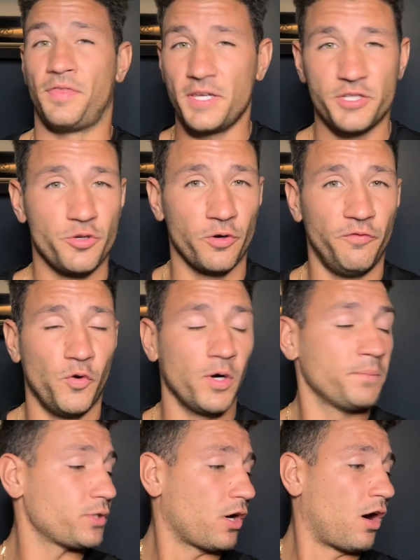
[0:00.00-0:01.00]
These
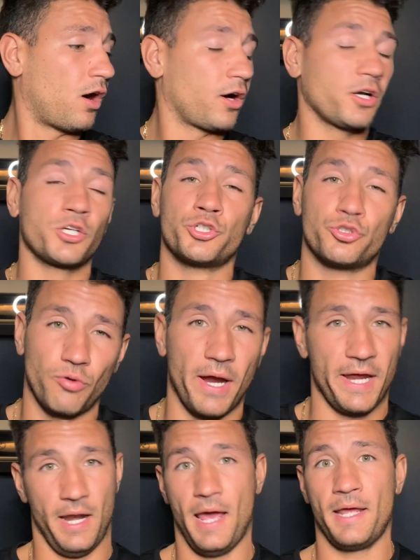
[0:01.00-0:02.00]
uniforms are
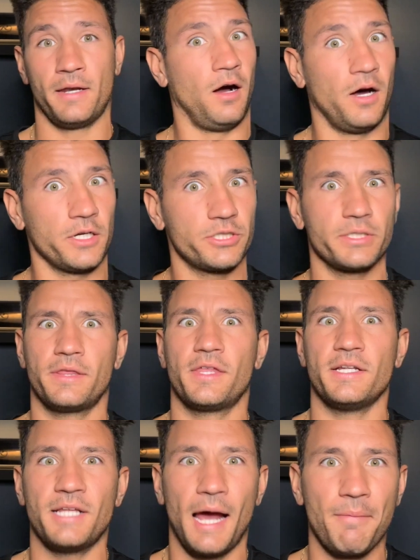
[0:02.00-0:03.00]
great, and honestly,
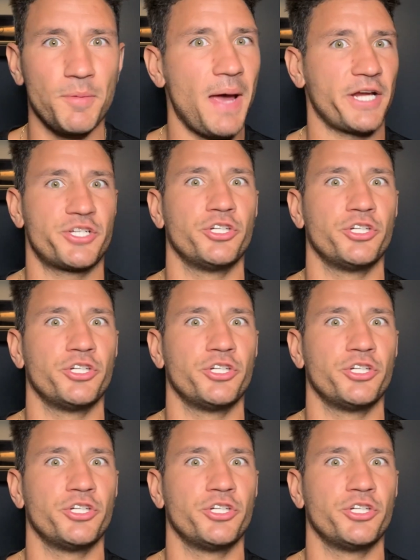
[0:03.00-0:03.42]
the Diamondbacks